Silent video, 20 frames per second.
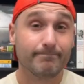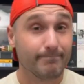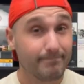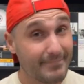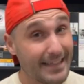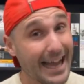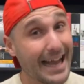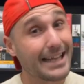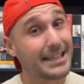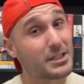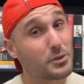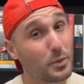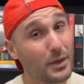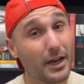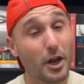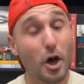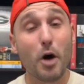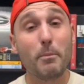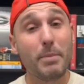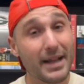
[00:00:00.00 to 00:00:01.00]
that's when
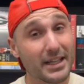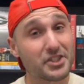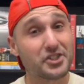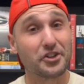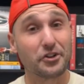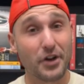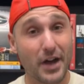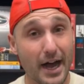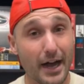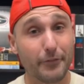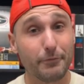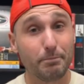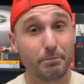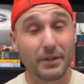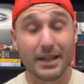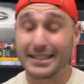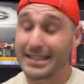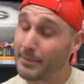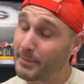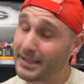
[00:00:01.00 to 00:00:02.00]
all bets are off.
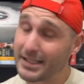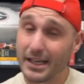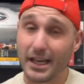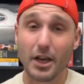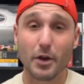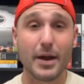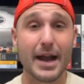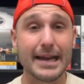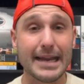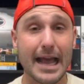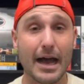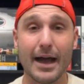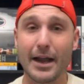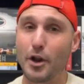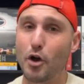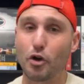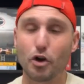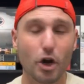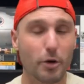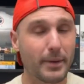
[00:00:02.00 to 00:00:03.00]
Because I'm going to tell you right now, I
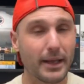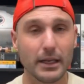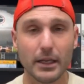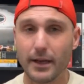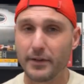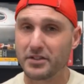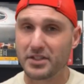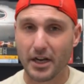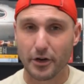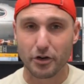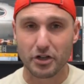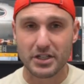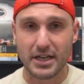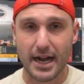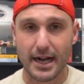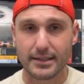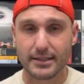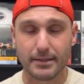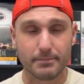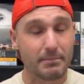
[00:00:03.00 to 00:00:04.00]
know Kirby loves Gunner
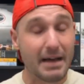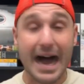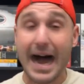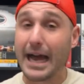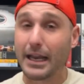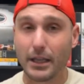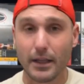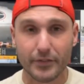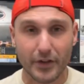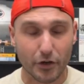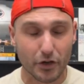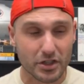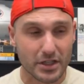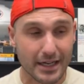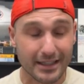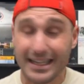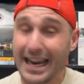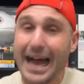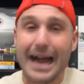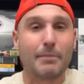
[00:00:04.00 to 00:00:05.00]
Stockton. I love Gunner
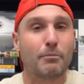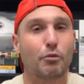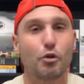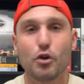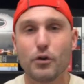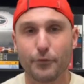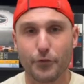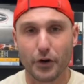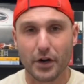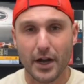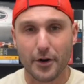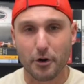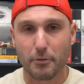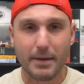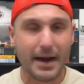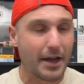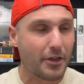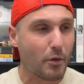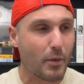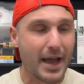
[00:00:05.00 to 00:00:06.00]
Stockton. I'm rooting for Gunner,
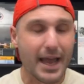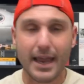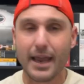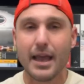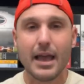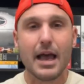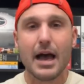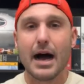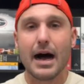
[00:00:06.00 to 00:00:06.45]
by the way.